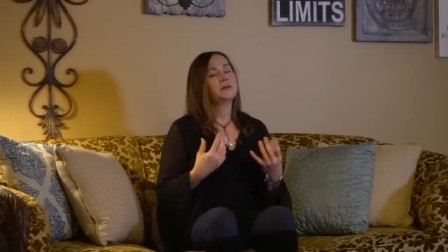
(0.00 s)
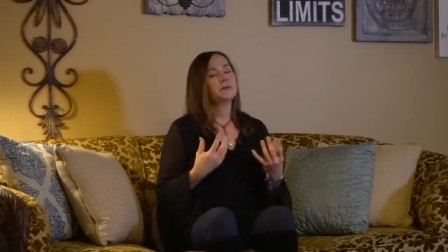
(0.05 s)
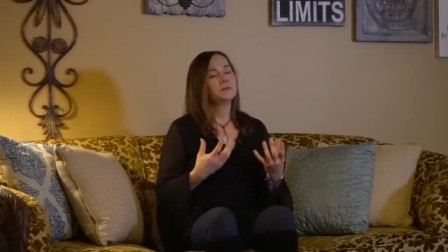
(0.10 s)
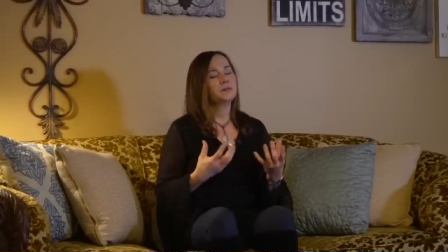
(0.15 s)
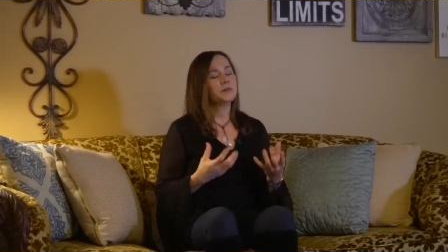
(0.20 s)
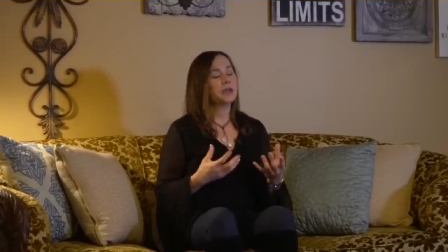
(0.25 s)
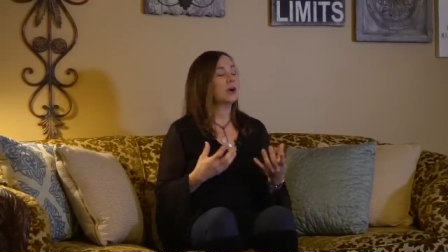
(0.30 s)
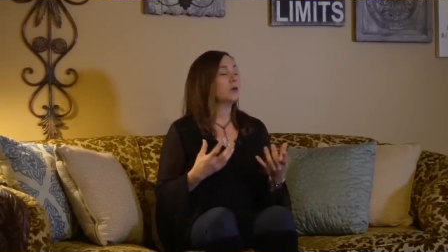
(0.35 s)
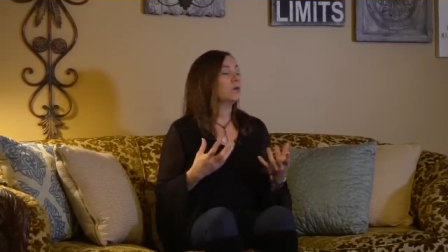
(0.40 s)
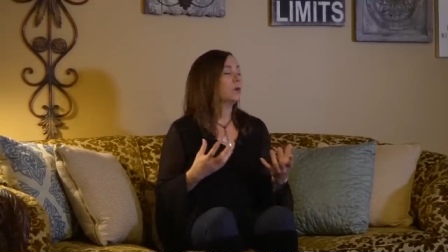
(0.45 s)

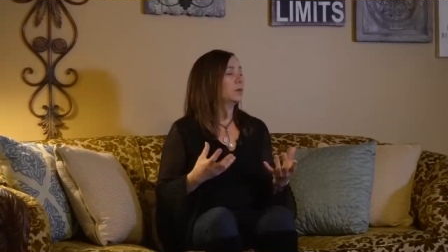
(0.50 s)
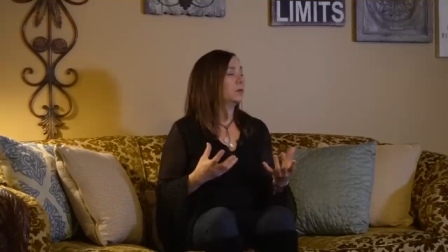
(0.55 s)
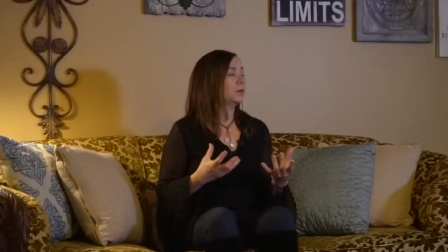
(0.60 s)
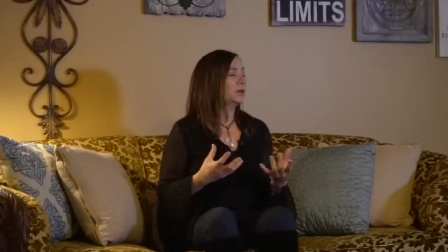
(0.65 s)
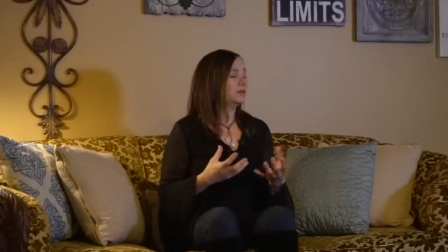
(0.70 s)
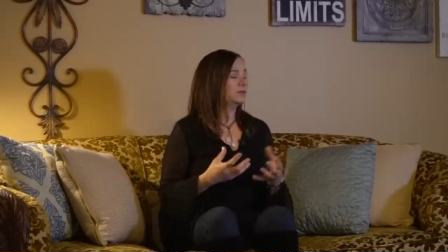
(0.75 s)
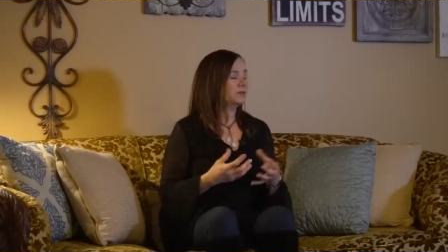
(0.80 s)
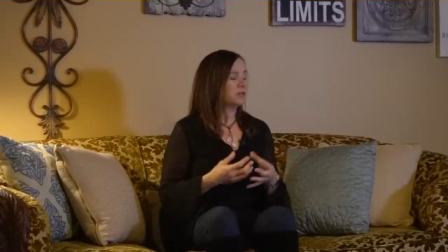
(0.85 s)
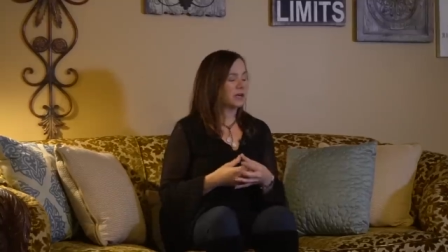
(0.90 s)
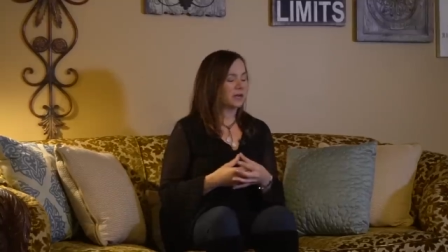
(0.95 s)
Now, what
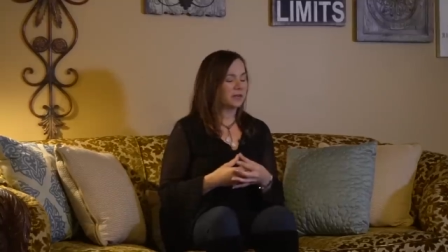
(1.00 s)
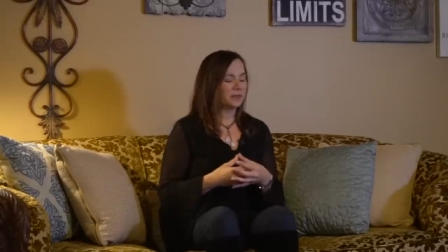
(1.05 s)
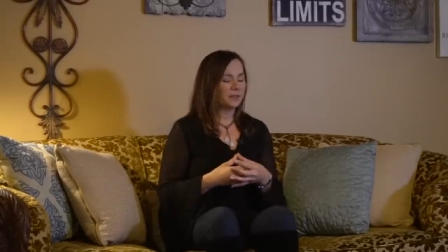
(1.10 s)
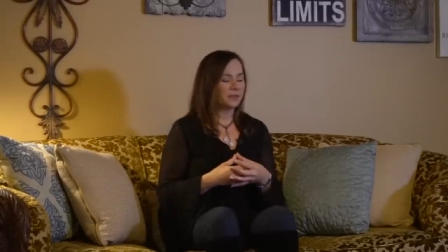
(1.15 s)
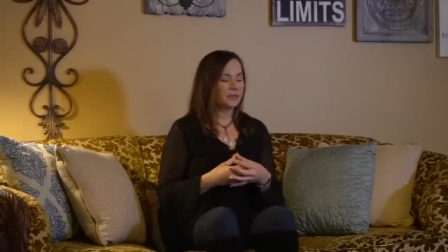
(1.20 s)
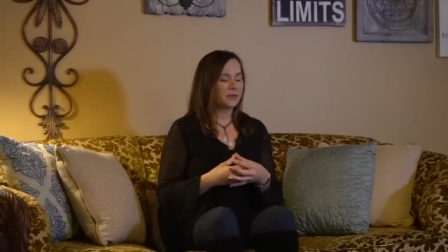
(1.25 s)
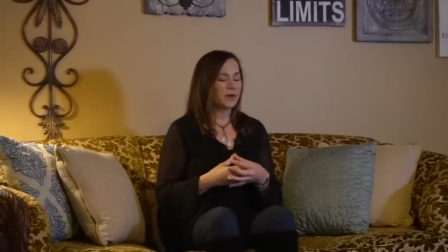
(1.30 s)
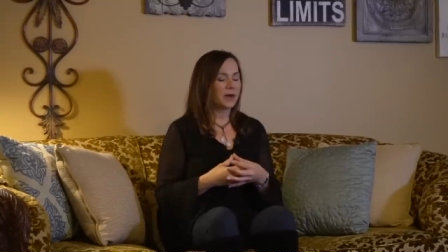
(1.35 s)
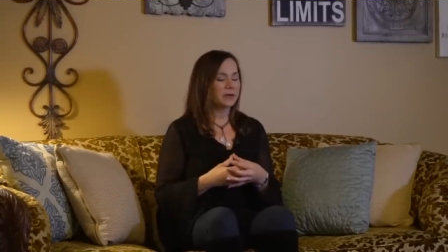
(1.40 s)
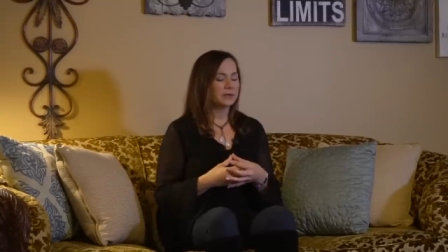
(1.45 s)
we've done
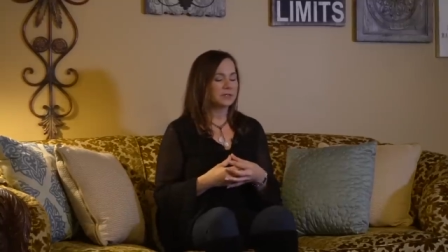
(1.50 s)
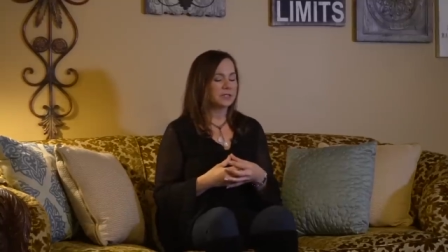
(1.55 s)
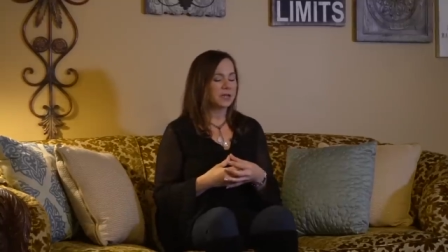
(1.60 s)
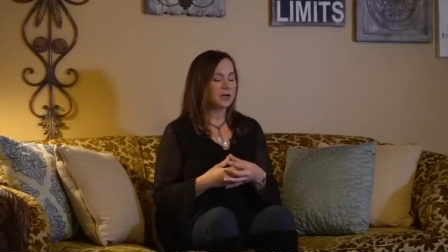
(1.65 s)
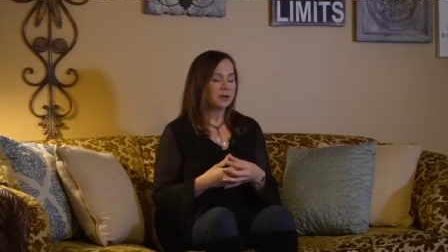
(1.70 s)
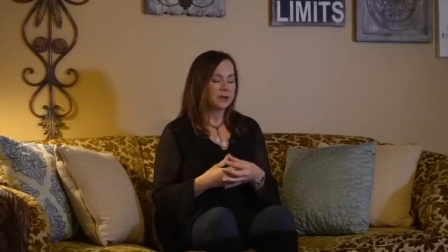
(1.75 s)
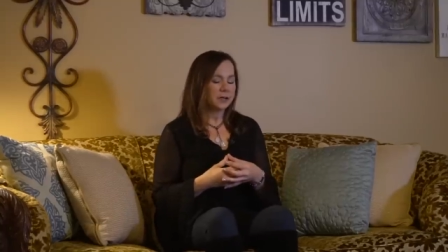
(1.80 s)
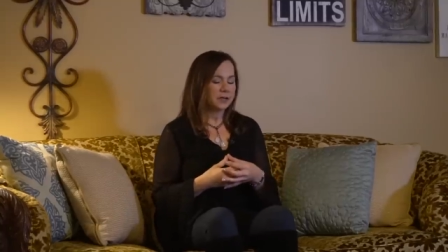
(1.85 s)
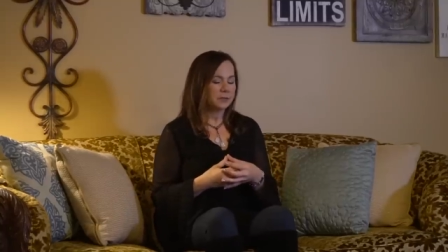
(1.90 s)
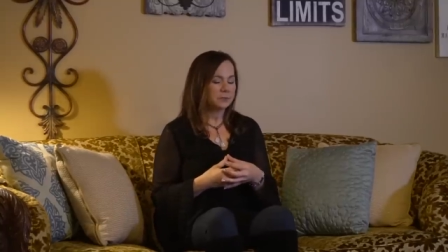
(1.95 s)
throughout
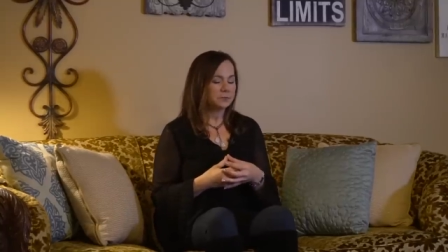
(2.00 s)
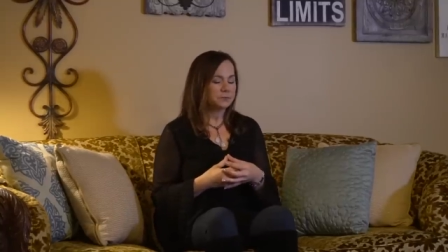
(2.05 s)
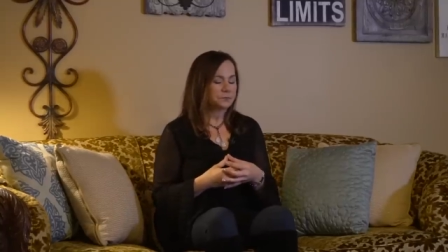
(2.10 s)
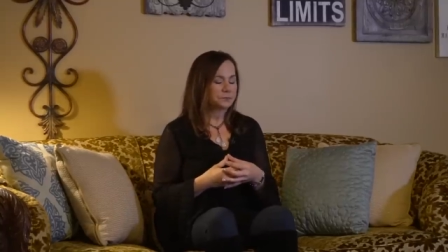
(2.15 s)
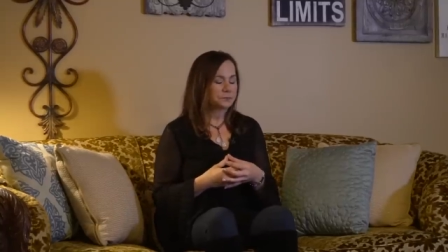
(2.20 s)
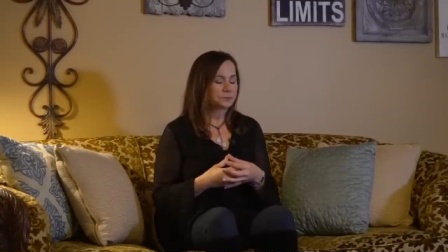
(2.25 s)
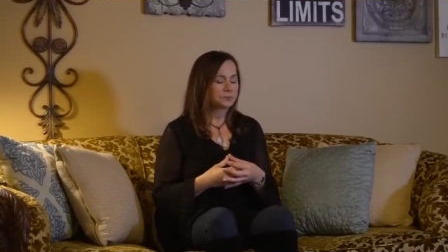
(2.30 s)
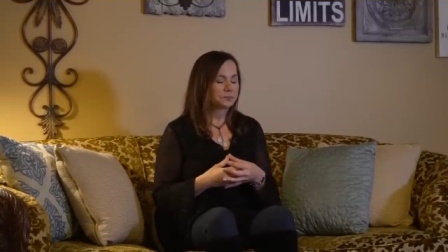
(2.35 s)
time